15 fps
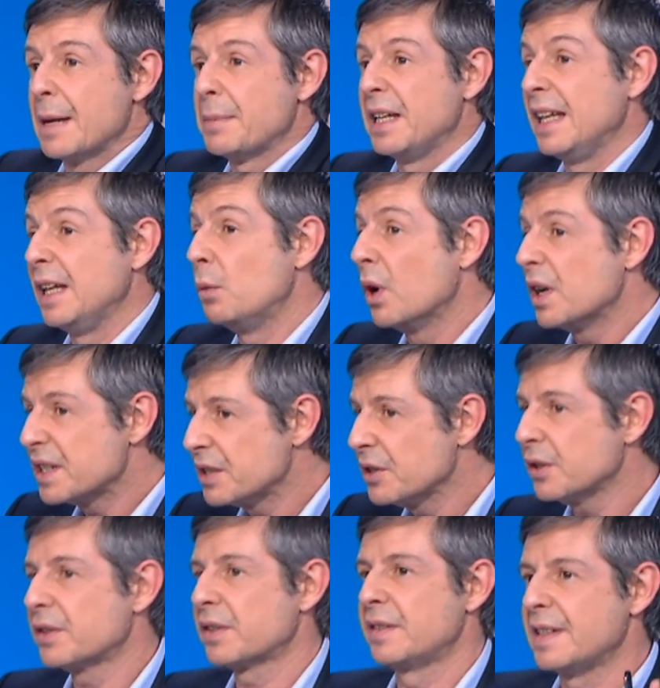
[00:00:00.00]
I mean, he was
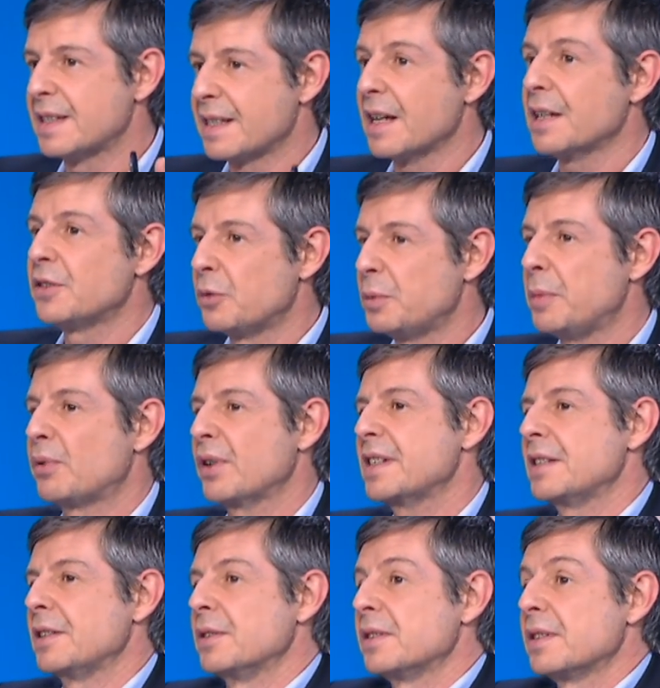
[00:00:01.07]
not destined to be
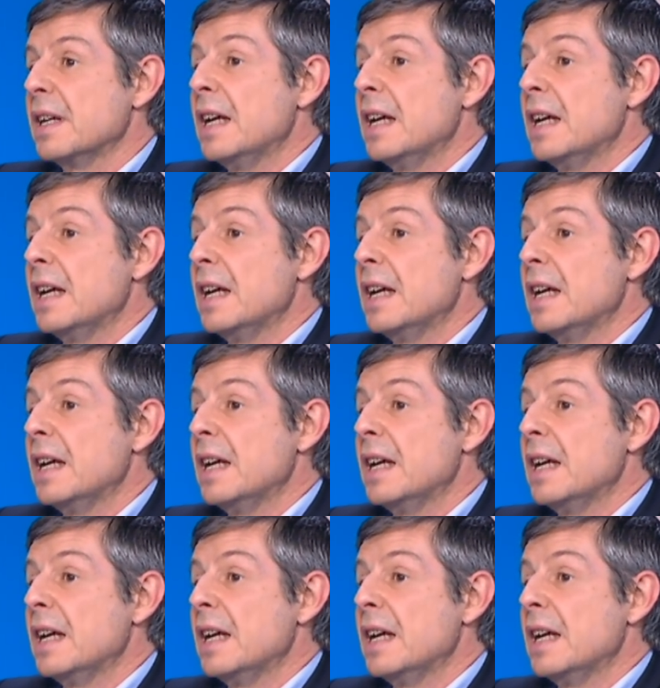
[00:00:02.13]
president.